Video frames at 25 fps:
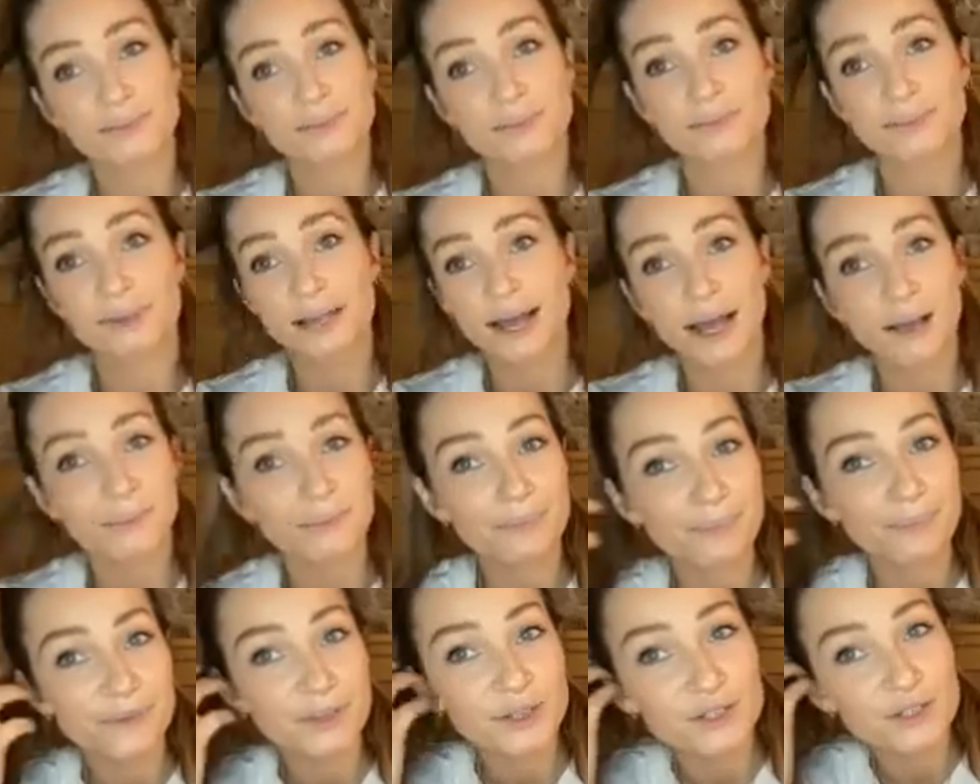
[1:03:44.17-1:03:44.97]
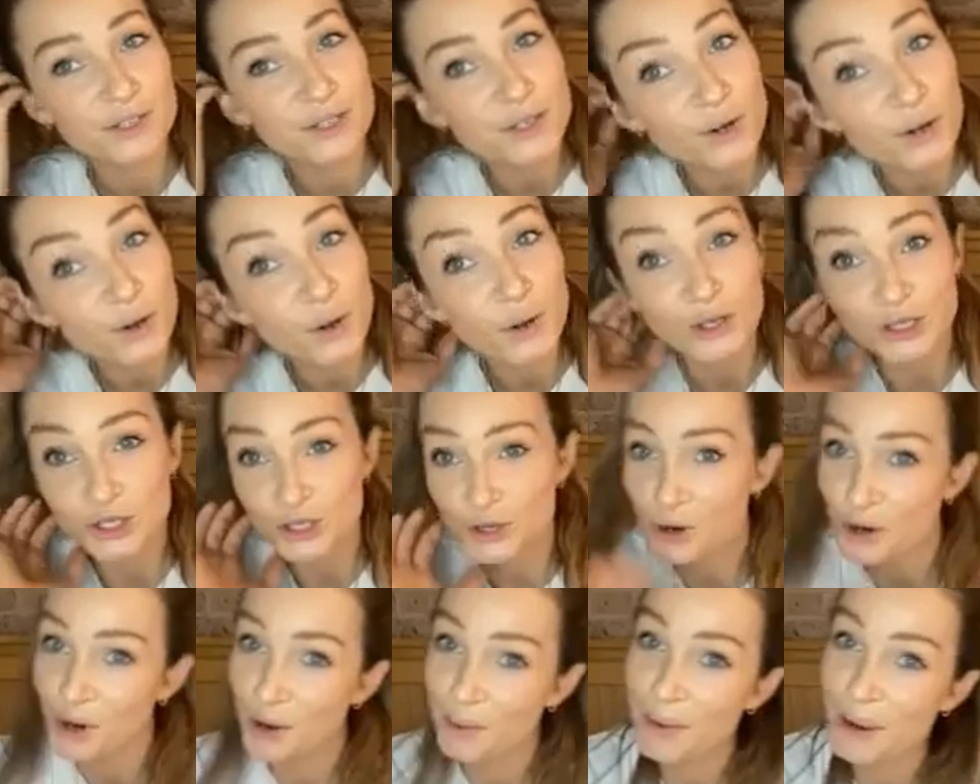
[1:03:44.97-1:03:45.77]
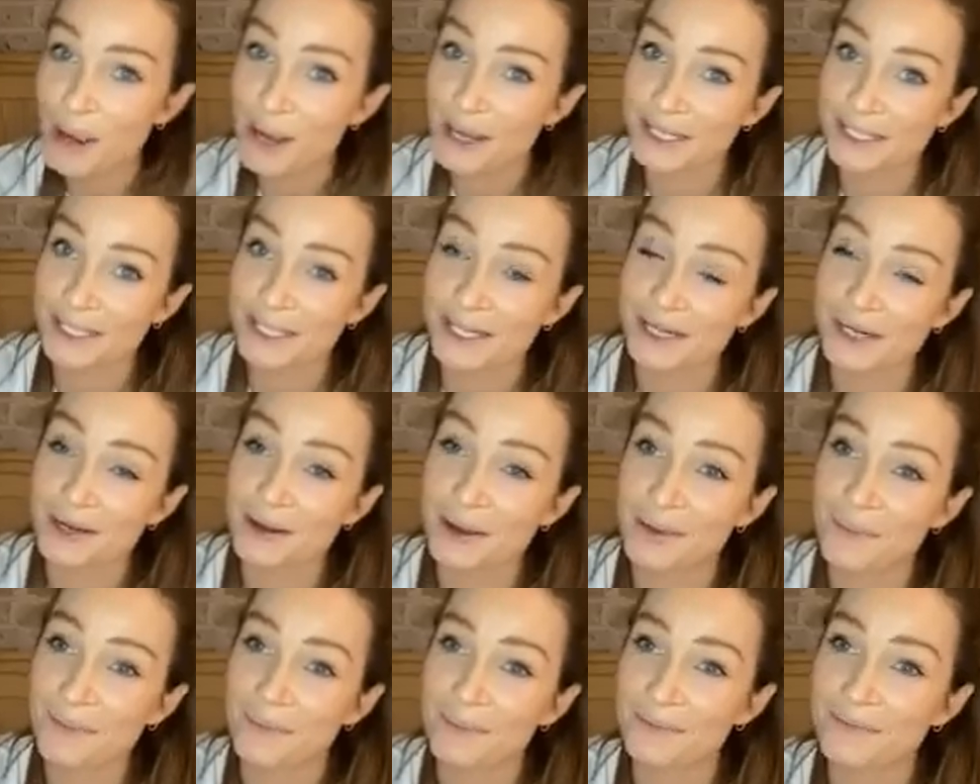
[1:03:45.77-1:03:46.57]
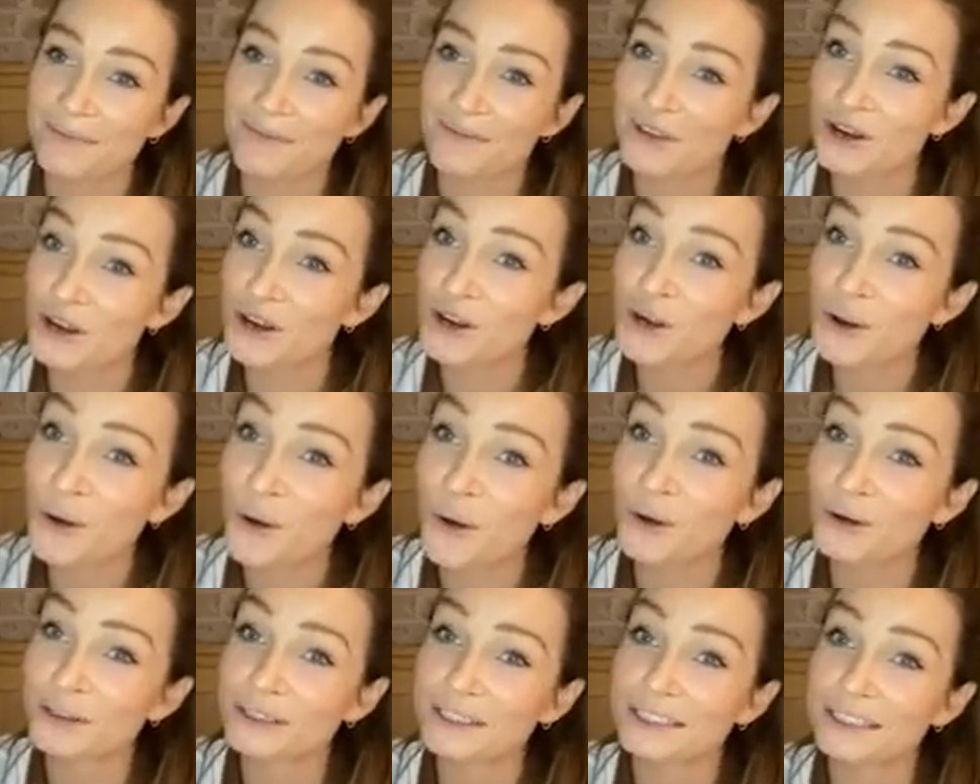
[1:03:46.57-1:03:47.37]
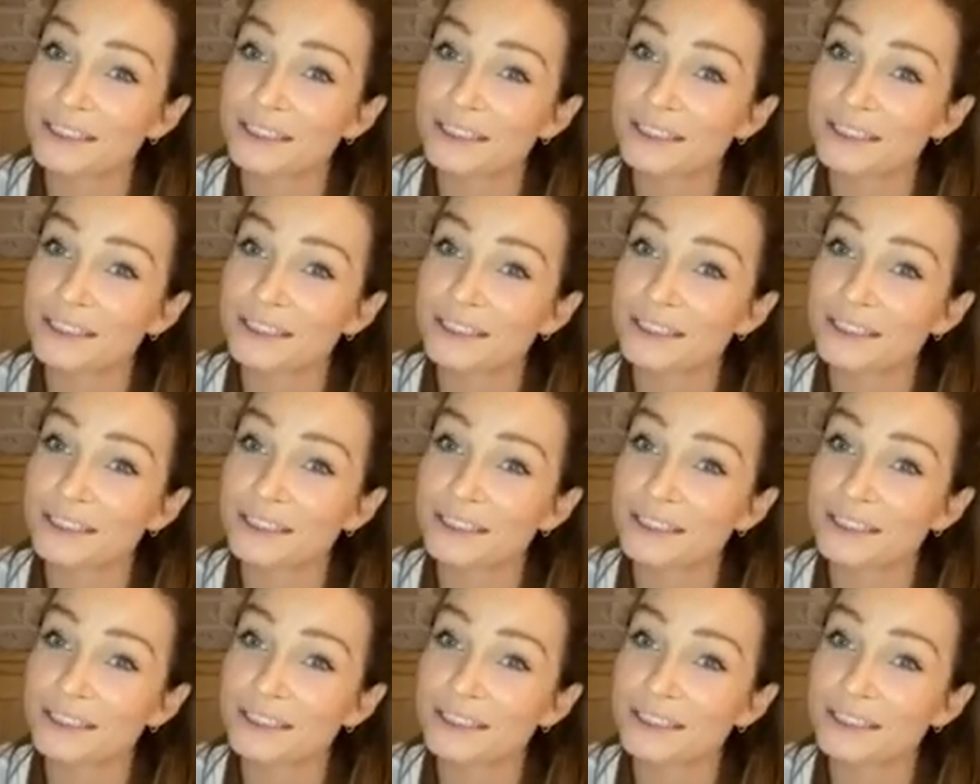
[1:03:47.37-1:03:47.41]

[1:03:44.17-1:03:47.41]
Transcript: you're not a stronger person for not